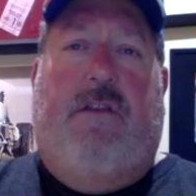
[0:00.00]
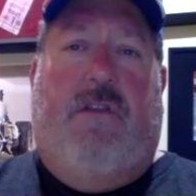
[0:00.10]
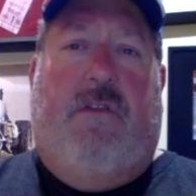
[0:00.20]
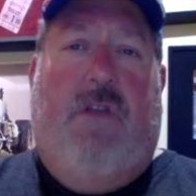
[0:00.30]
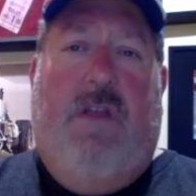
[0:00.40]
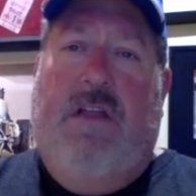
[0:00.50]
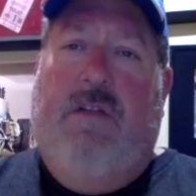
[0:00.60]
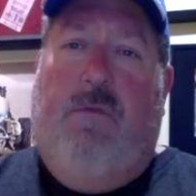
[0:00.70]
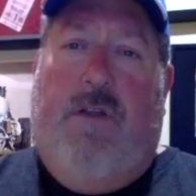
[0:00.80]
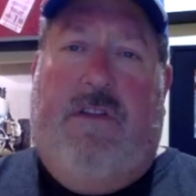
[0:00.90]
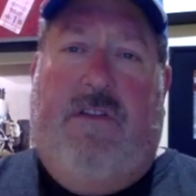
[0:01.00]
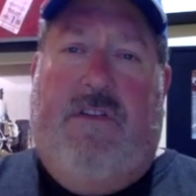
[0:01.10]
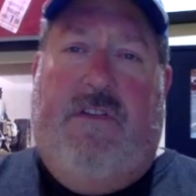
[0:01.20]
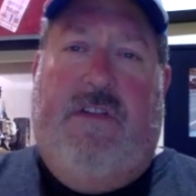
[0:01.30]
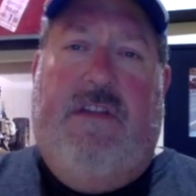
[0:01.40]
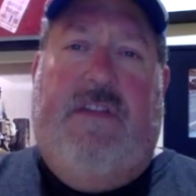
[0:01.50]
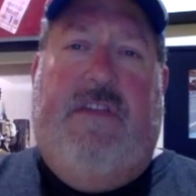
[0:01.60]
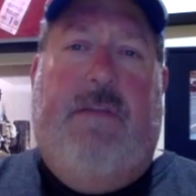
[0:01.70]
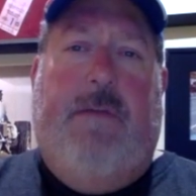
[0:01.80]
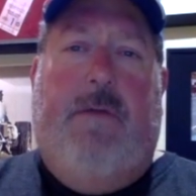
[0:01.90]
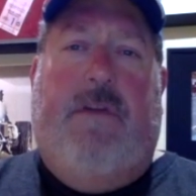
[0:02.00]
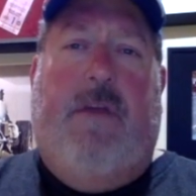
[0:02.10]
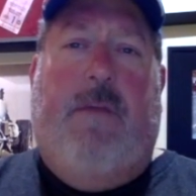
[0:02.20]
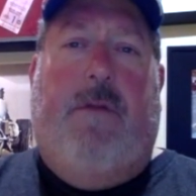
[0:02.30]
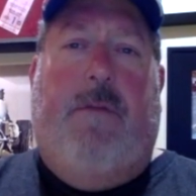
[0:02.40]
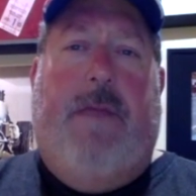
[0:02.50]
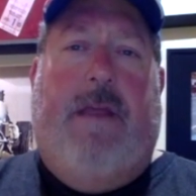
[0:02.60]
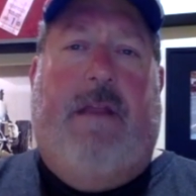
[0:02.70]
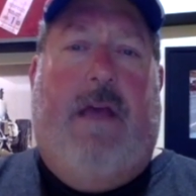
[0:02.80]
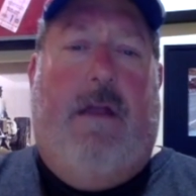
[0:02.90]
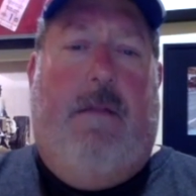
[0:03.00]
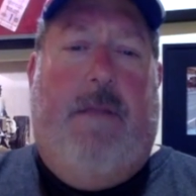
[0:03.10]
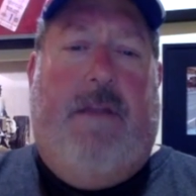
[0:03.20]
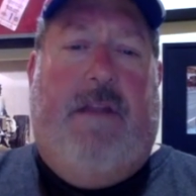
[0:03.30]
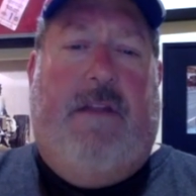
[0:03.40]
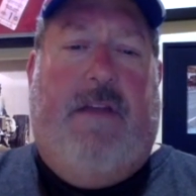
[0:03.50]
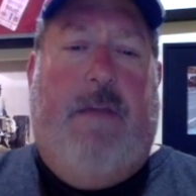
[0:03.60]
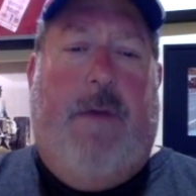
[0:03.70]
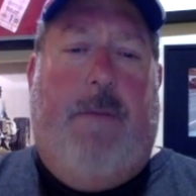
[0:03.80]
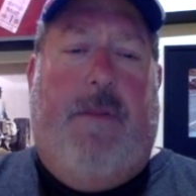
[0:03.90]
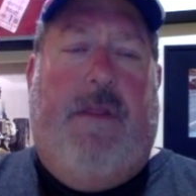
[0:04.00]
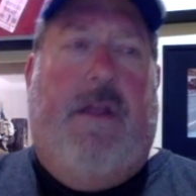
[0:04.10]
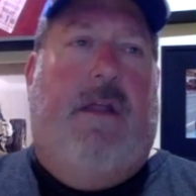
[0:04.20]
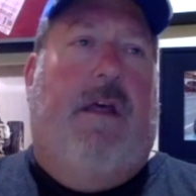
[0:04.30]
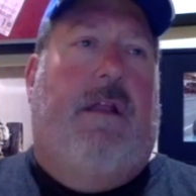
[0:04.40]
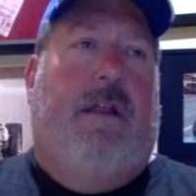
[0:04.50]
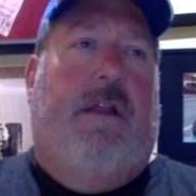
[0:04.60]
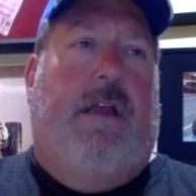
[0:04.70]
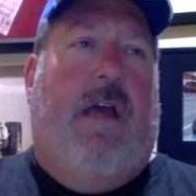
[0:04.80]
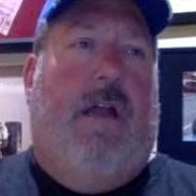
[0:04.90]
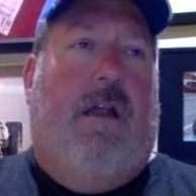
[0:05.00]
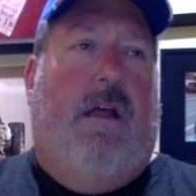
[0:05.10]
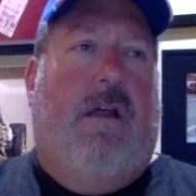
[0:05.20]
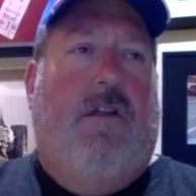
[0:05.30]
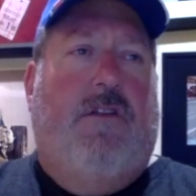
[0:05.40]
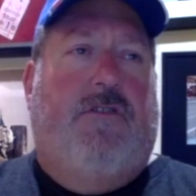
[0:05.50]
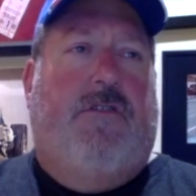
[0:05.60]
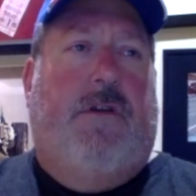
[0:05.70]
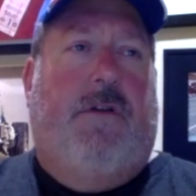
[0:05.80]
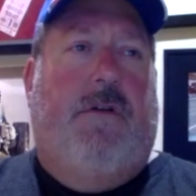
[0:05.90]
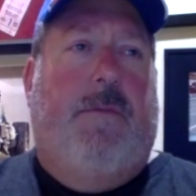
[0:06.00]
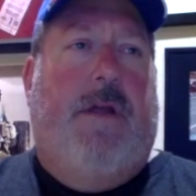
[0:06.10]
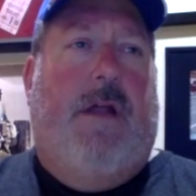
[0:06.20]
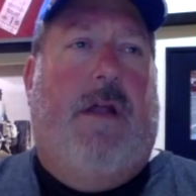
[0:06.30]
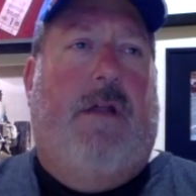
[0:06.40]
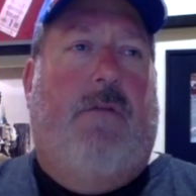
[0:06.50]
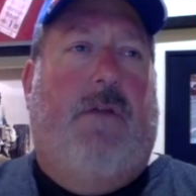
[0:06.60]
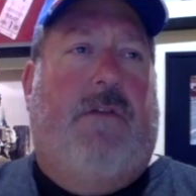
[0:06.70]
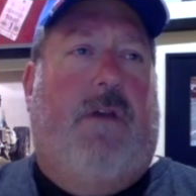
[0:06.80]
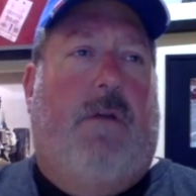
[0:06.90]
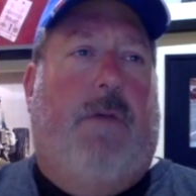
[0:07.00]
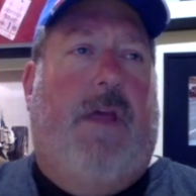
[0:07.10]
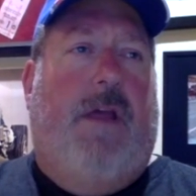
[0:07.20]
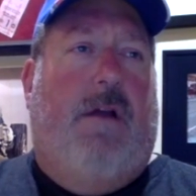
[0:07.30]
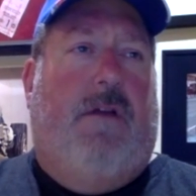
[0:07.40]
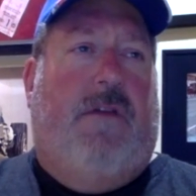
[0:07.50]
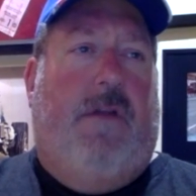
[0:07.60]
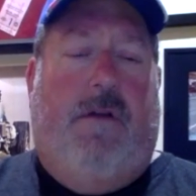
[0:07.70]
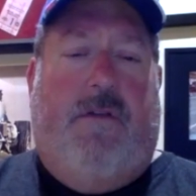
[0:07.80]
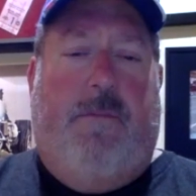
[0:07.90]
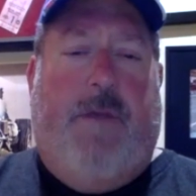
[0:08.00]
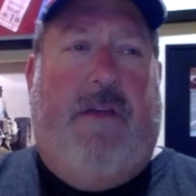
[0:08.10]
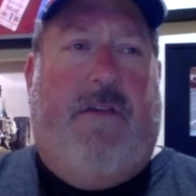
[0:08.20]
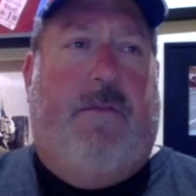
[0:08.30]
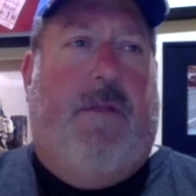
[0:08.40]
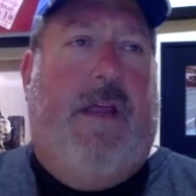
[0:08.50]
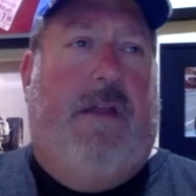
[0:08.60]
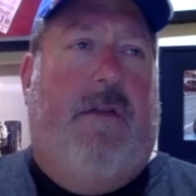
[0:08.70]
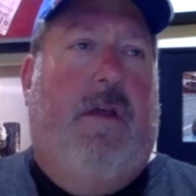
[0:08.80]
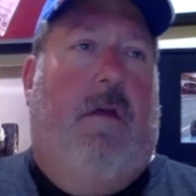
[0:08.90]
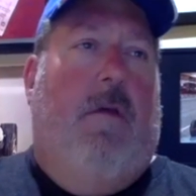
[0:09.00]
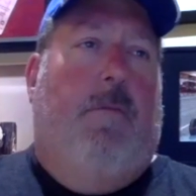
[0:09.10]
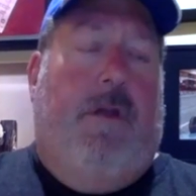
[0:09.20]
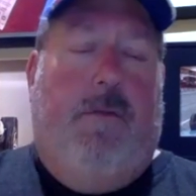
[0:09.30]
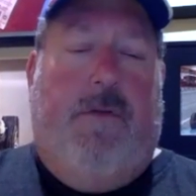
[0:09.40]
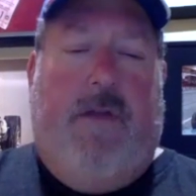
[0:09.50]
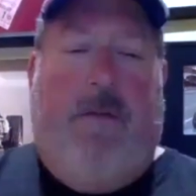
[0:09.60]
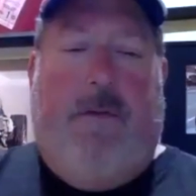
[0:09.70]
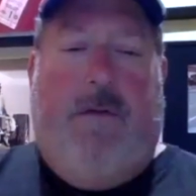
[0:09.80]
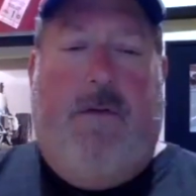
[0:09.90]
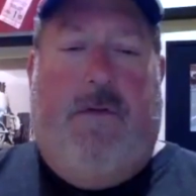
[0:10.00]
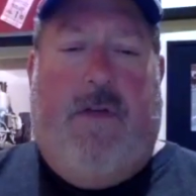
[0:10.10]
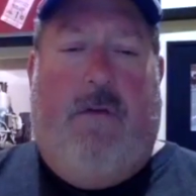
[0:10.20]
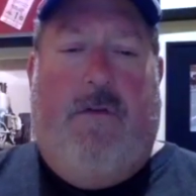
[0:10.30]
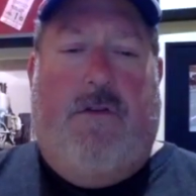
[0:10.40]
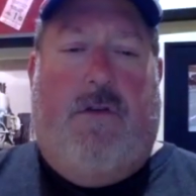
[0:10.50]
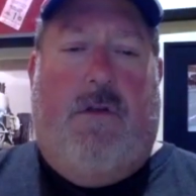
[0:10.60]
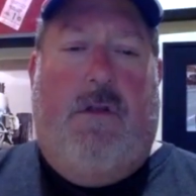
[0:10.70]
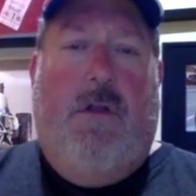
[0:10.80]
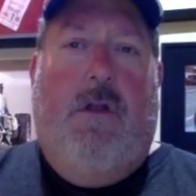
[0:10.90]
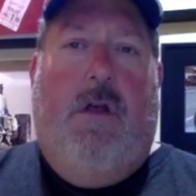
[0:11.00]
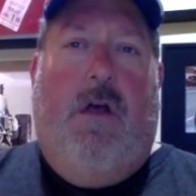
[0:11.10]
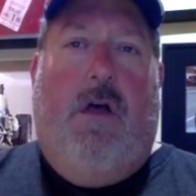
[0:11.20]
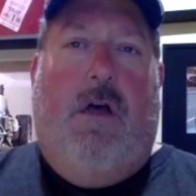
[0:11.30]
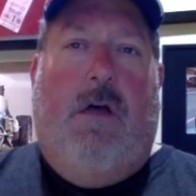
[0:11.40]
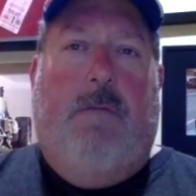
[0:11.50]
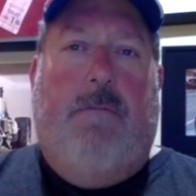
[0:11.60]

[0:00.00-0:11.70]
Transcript: just didn't seem he was able to make that time up. And then he got schnookered a bit on the restart by Ericsson. Ericsson passed him late, but he was able to salvage a